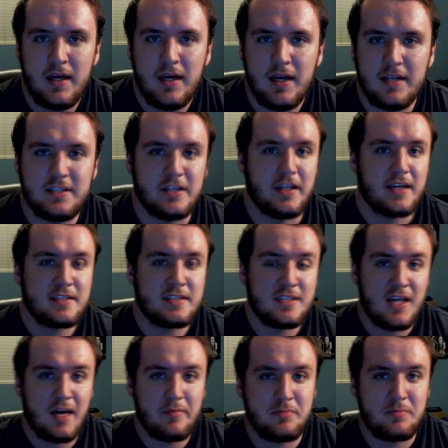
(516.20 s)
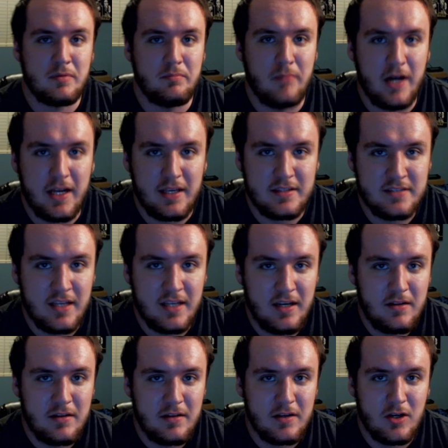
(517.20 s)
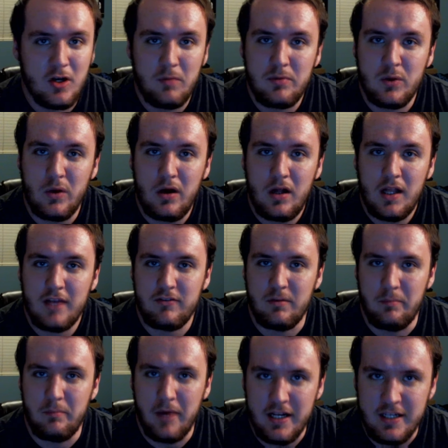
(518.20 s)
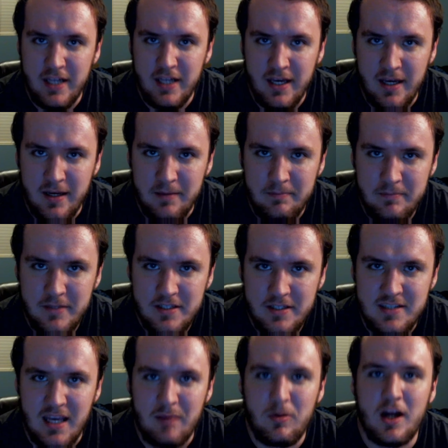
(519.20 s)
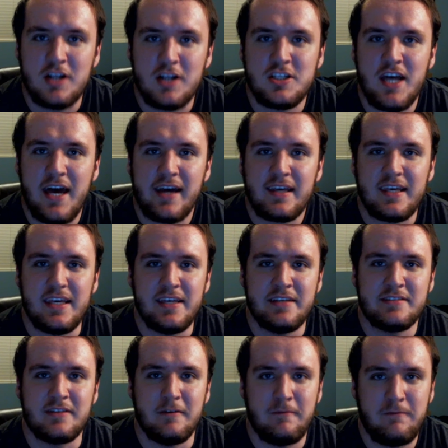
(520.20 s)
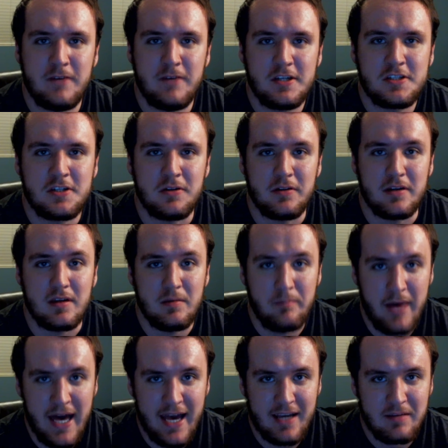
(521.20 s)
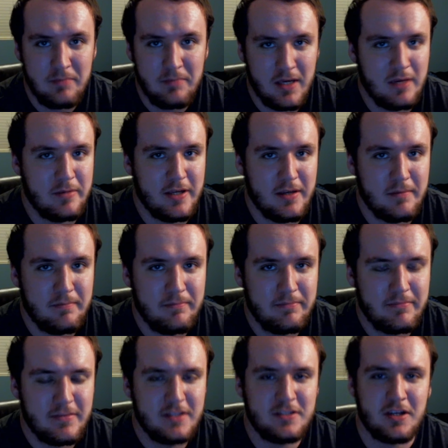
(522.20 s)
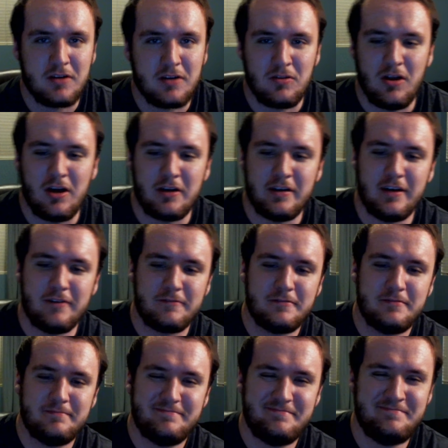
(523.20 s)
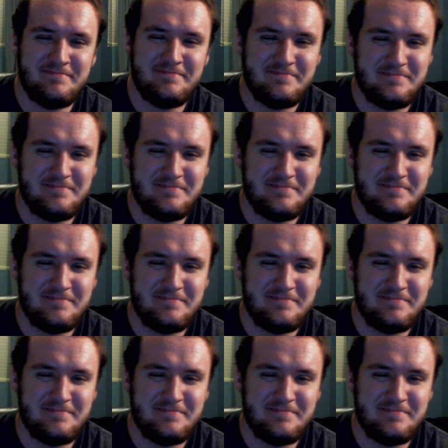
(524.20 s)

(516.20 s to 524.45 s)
until next time, it's been Mighty Gazelle, and I hope you all have a mighty day. Samurai Jack is officially back, baby. Took long enough.